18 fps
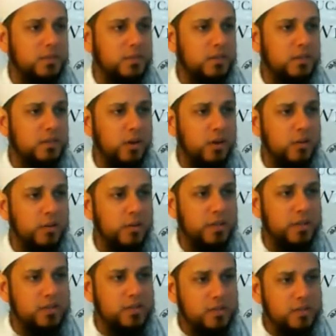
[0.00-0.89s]
Always
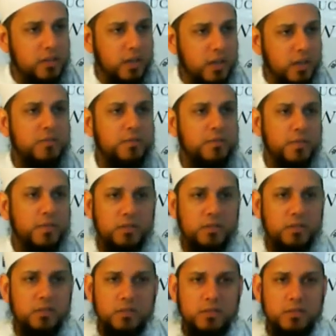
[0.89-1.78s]
thankful
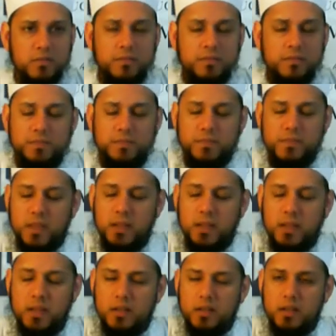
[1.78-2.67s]

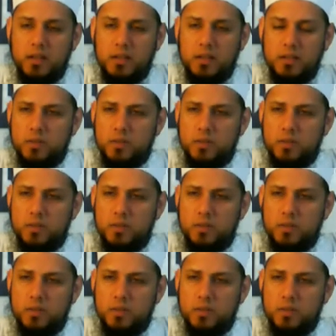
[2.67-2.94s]
to